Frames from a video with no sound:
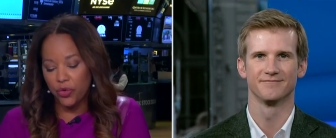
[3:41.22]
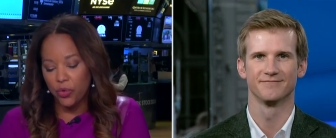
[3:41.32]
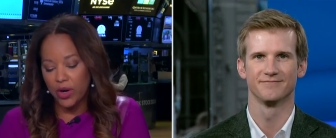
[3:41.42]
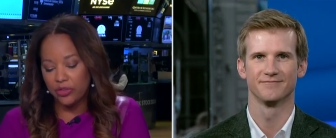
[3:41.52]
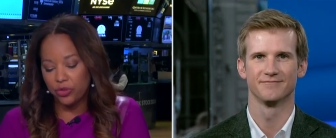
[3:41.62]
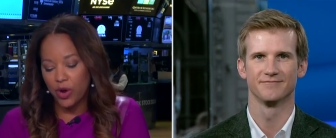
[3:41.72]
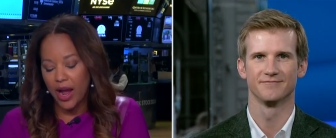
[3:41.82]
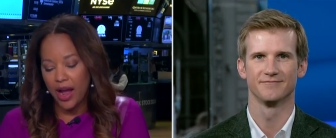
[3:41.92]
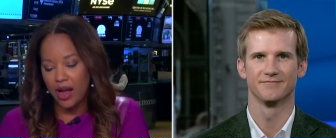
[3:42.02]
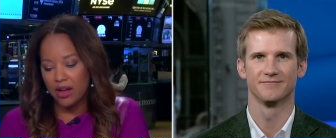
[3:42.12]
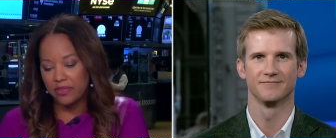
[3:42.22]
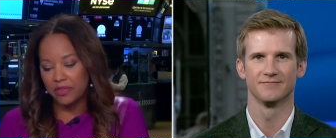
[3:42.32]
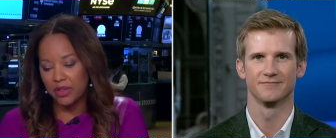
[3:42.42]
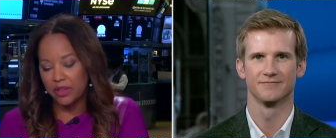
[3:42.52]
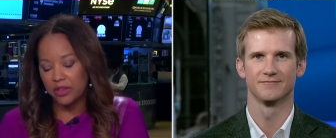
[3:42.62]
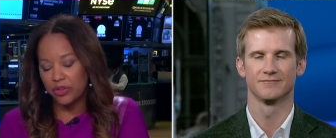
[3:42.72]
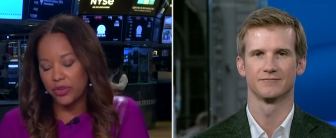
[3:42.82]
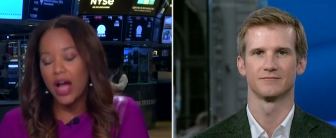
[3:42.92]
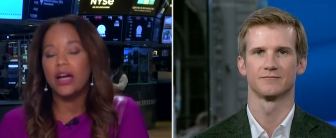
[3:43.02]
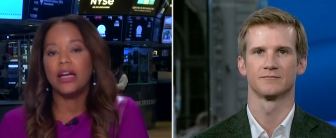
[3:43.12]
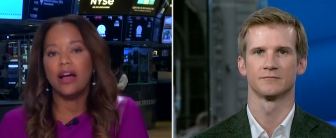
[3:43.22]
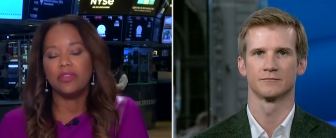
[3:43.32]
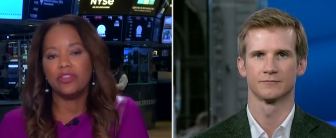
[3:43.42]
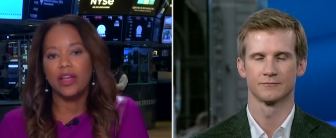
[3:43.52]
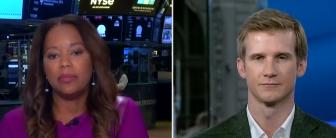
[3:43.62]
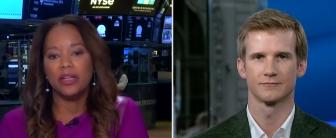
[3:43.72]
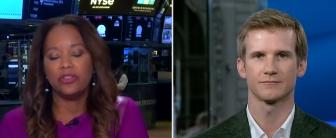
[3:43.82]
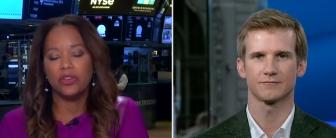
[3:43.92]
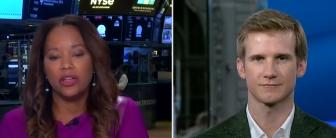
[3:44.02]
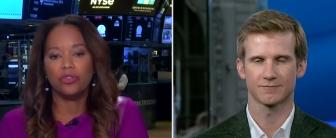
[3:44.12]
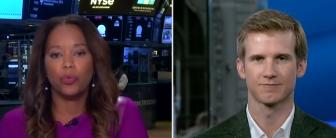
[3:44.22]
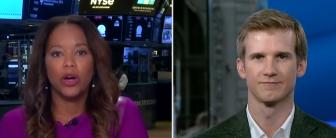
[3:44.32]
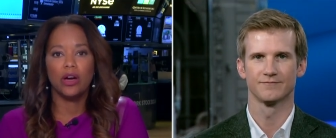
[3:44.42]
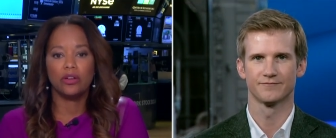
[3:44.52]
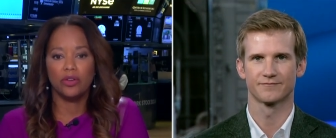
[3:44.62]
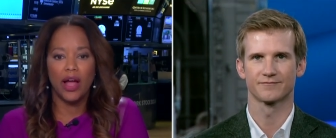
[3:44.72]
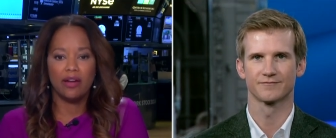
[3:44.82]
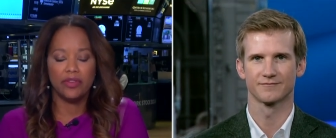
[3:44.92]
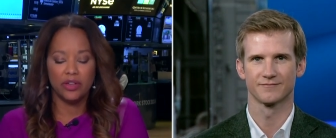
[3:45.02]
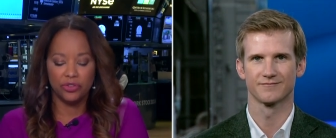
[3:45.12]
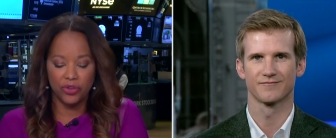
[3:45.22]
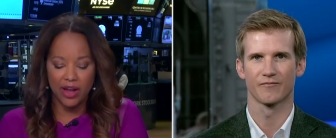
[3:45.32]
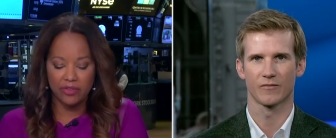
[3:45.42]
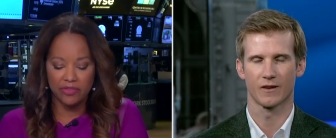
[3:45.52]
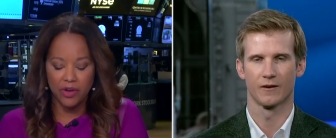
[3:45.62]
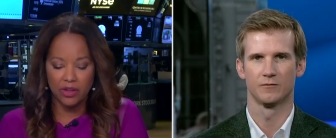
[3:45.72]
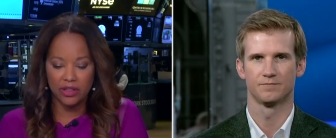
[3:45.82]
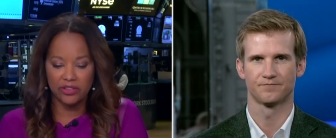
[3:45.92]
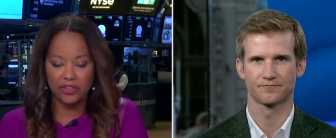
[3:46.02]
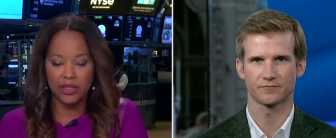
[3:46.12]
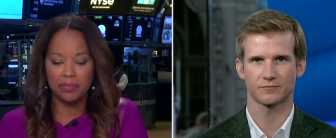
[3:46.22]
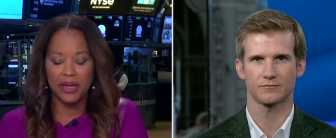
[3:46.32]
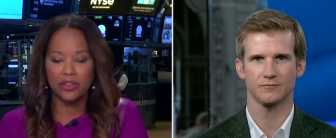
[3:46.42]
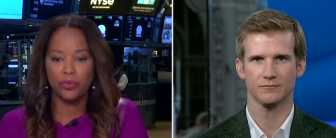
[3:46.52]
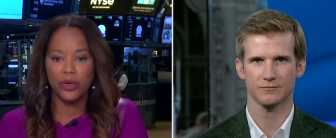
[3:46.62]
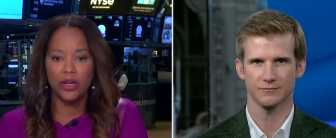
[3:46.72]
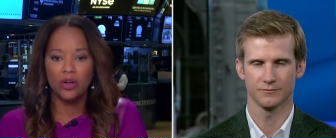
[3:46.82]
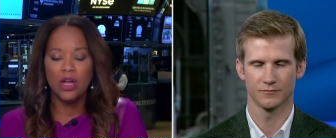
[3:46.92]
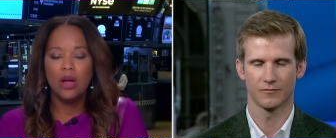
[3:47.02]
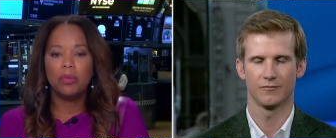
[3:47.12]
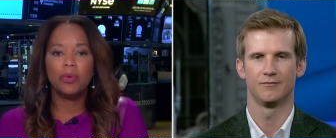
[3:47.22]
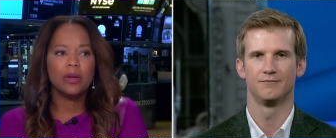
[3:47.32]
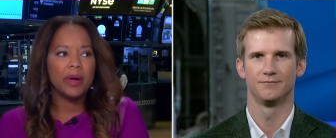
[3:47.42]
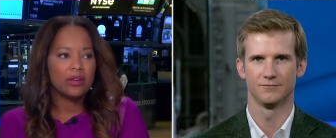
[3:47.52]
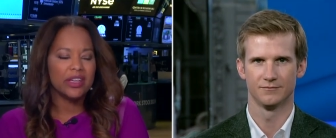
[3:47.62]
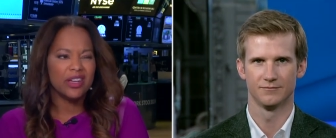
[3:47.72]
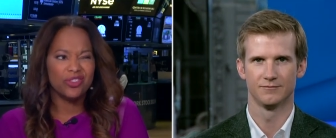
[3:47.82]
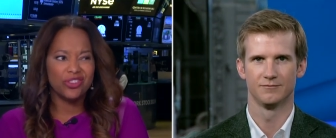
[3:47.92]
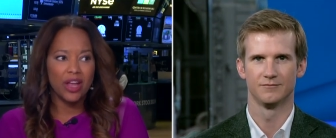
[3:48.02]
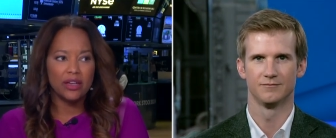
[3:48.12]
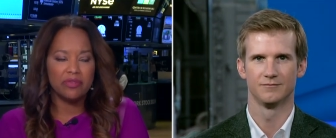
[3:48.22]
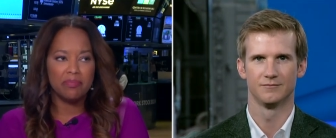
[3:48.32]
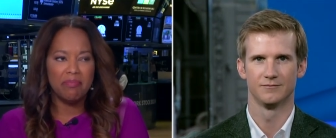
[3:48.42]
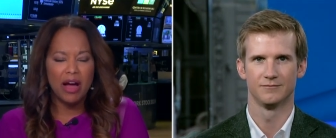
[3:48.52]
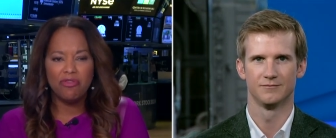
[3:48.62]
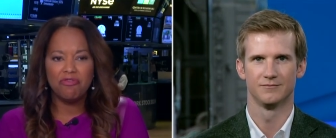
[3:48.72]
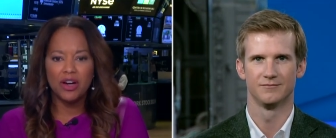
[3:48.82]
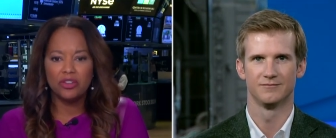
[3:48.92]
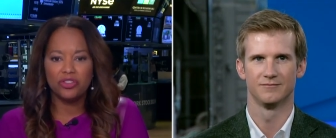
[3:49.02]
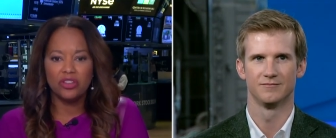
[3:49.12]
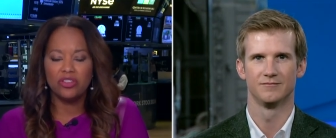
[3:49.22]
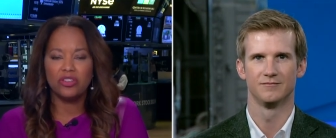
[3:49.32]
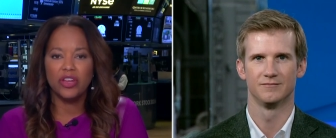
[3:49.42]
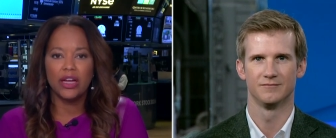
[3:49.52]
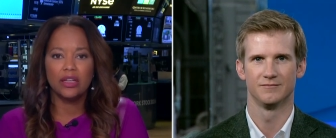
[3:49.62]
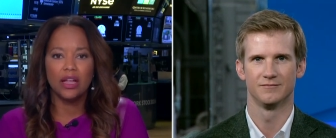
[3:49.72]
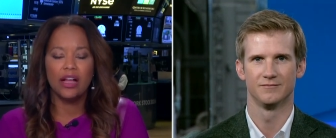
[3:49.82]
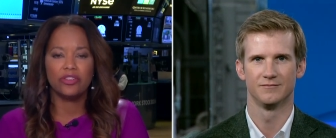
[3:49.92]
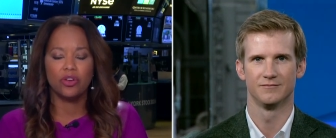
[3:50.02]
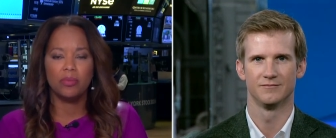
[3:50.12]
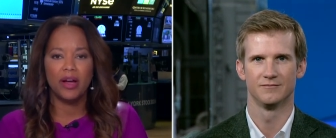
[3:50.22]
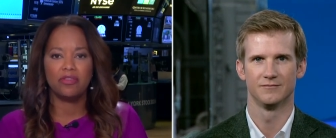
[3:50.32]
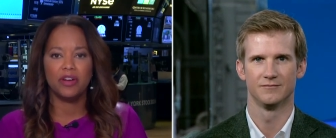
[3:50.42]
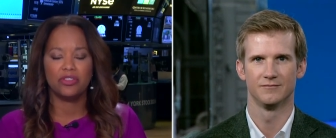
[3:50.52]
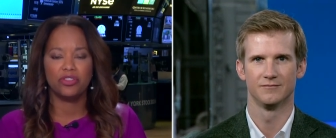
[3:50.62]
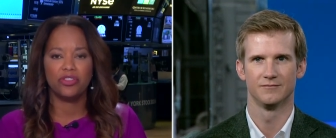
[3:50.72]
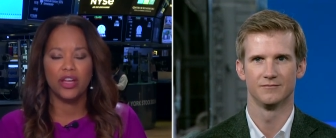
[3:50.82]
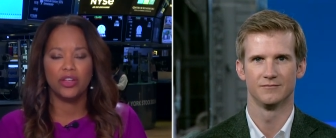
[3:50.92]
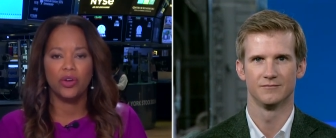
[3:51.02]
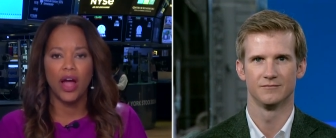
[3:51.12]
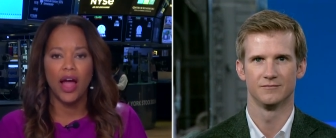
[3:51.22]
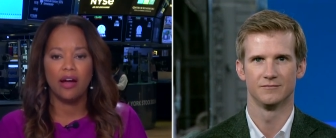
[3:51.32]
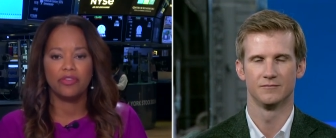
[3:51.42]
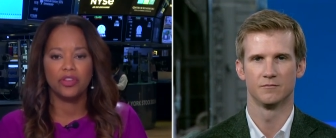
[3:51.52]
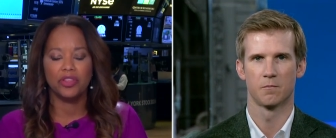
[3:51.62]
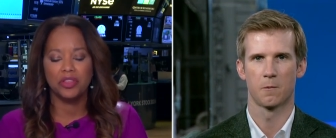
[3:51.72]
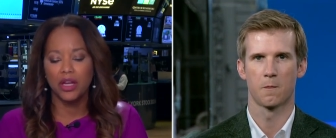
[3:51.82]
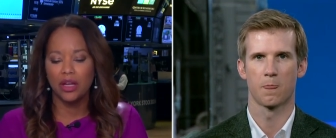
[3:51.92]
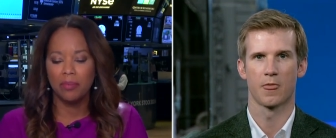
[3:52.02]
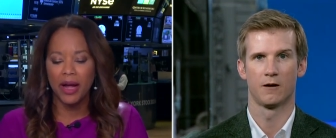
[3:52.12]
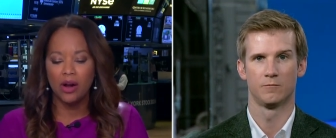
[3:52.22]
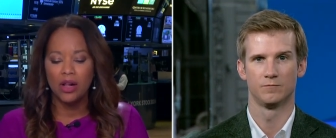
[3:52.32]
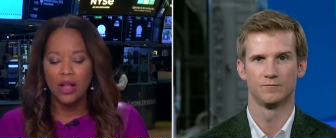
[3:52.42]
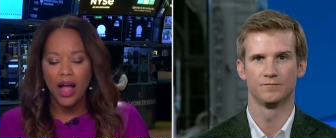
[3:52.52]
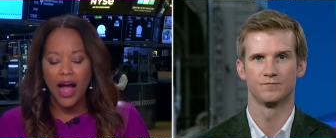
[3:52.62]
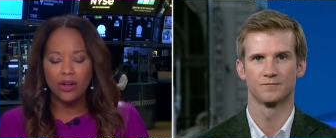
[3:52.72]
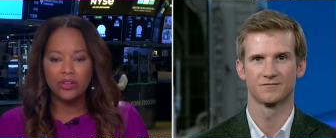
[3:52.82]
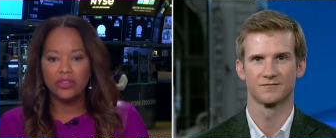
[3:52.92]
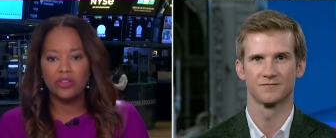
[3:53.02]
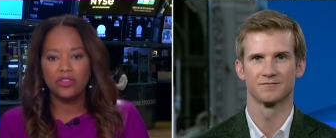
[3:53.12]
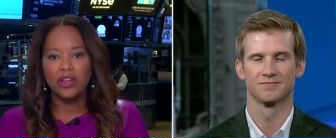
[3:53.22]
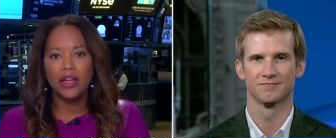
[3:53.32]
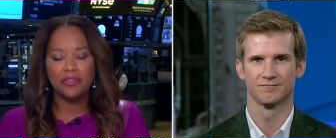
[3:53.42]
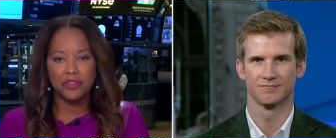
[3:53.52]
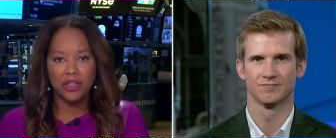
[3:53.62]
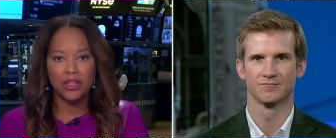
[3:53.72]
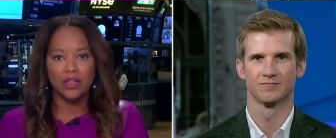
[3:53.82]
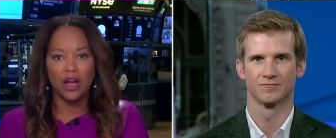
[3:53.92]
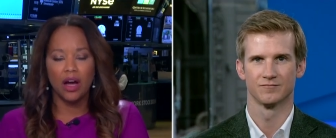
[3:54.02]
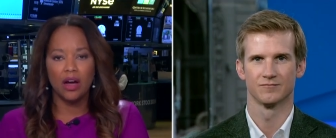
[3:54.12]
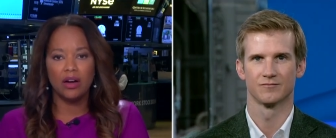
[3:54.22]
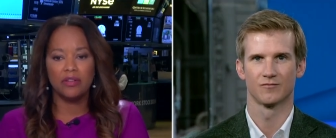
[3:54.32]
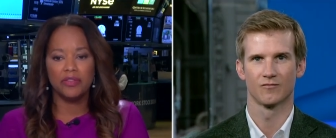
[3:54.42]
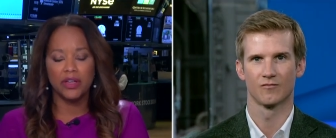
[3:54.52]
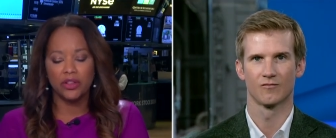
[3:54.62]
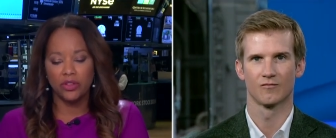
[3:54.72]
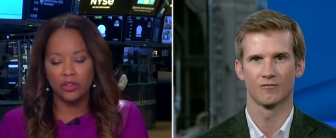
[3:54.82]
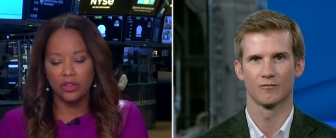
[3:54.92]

Speaker 1: you're going to have, you're not going to have the same incidents where you have a driver falling asleep at the wheel. But what about, you know, just kind of malfunctions and technological malfunctions that you have to think about? How does the safety of,